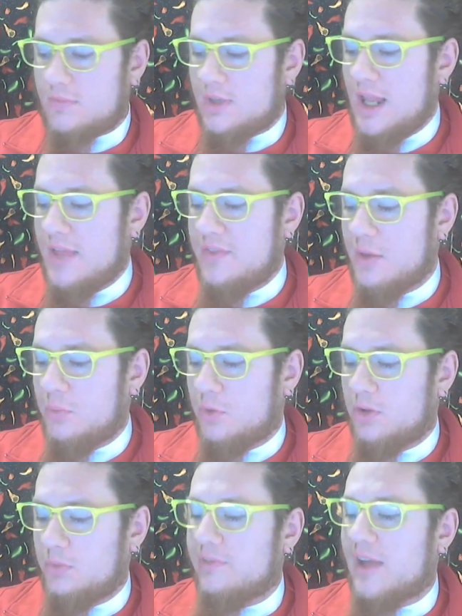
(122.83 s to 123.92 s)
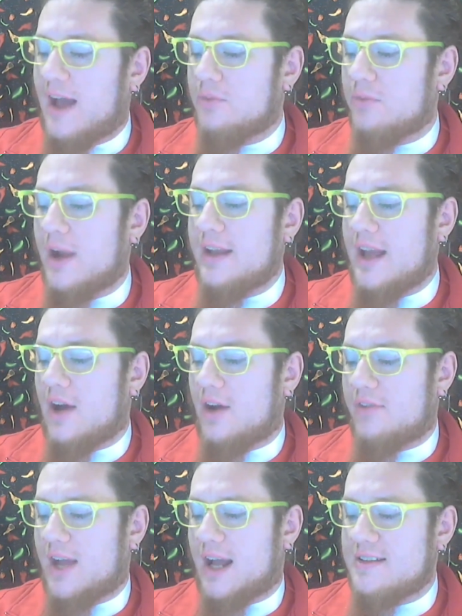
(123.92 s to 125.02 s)
And then we'll, we've got, right now I've
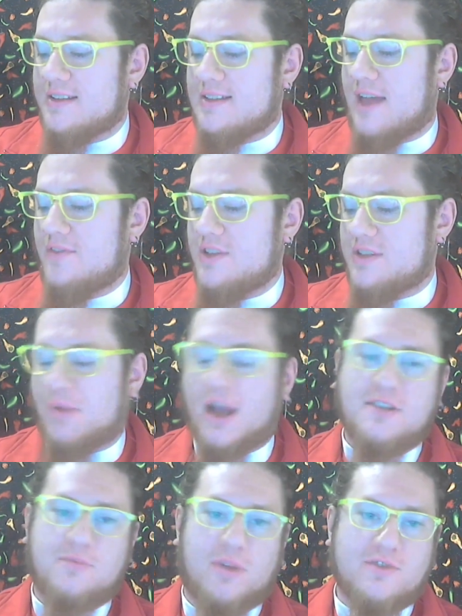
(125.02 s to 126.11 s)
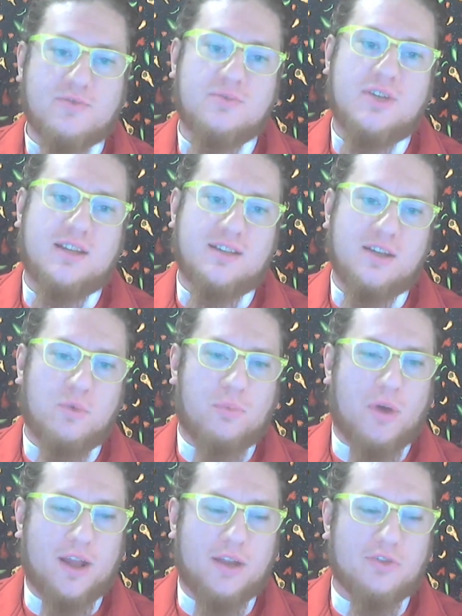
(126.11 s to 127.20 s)
got seven spice blends from TNT. We'll
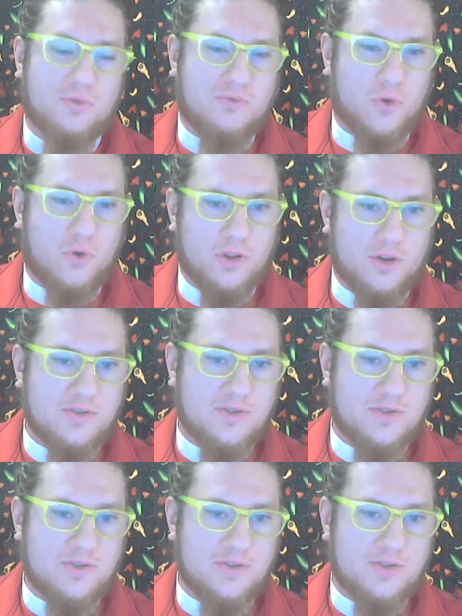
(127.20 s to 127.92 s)
probably get through four of those.